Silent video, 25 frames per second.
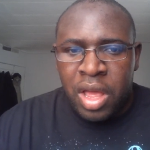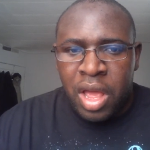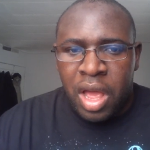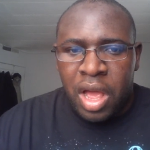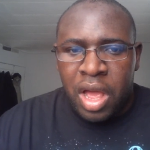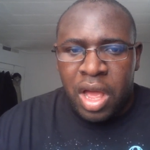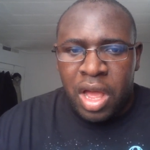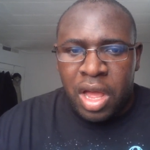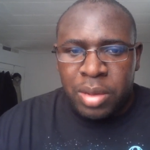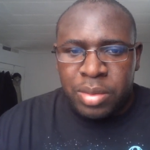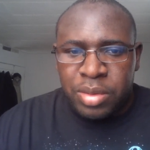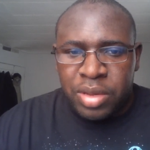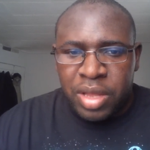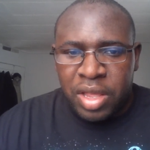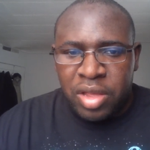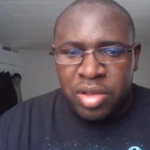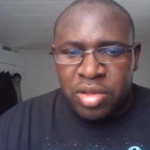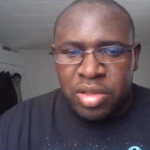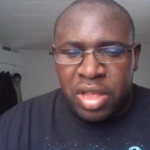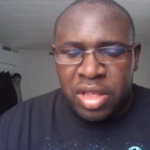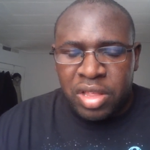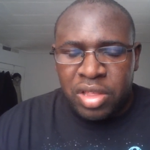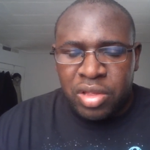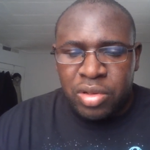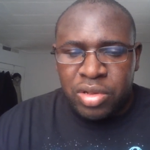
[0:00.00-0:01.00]
uh, Daniel
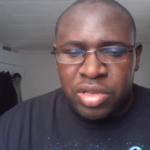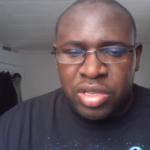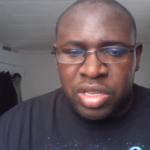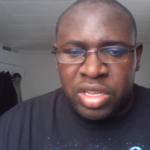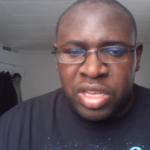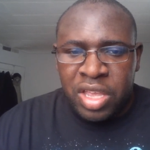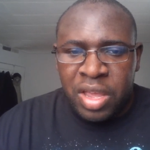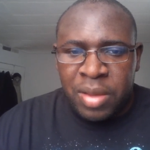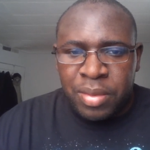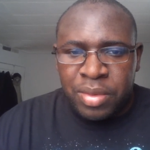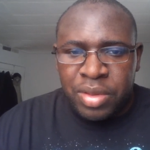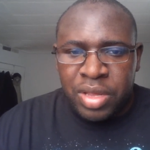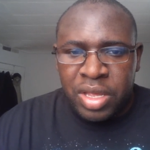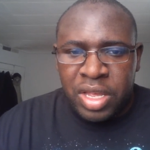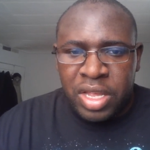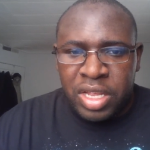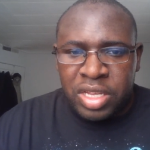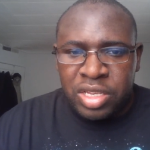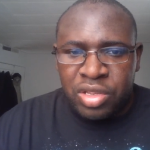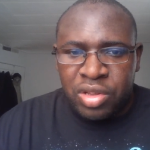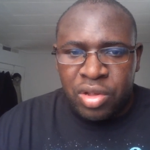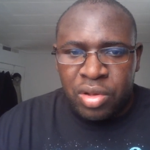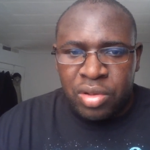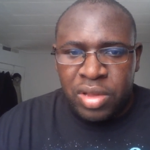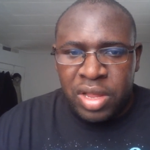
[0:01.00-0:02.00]
Day Lewis, and Cameron Diaz,
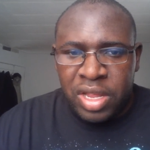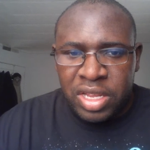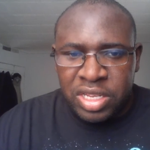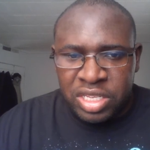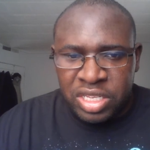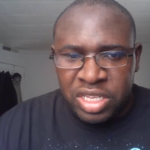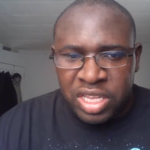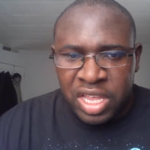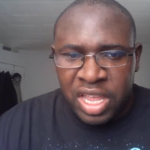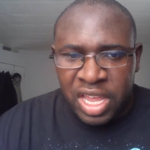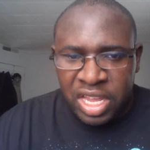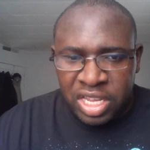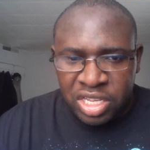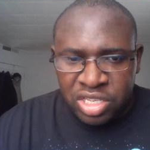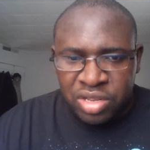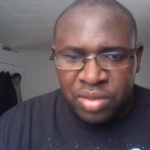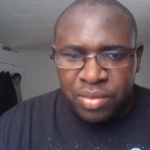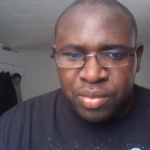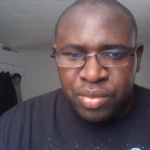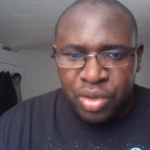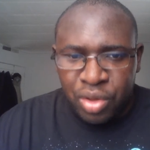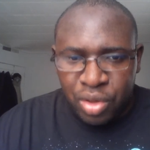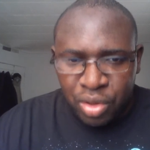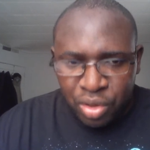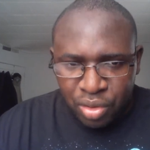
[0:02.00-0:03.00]
known as Gangs of
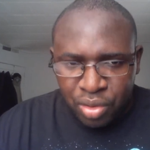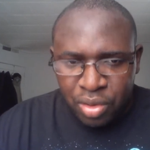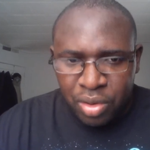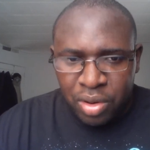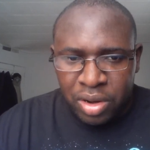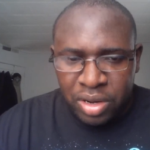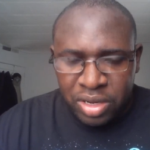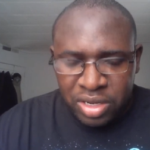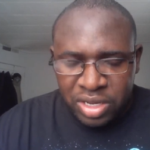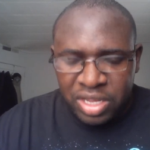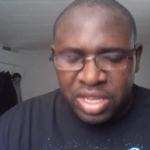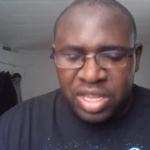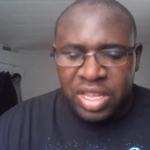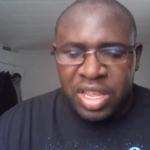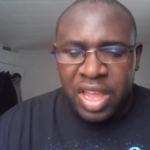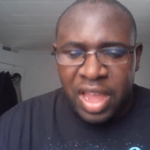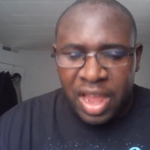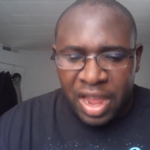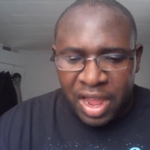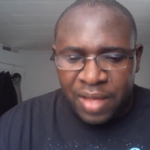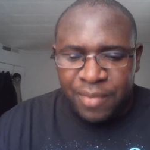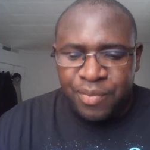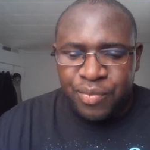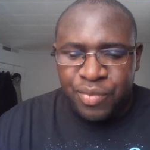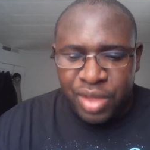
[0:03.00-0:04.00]
New York. Yeah,
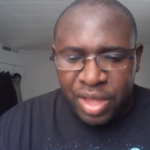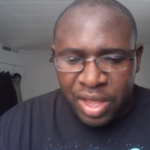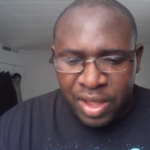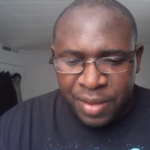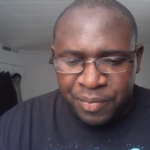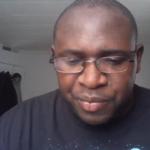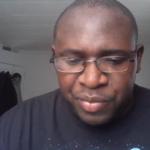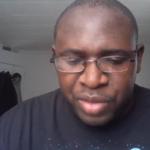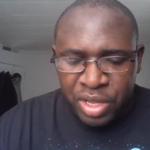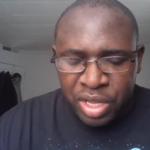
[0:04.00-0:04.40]
yeah.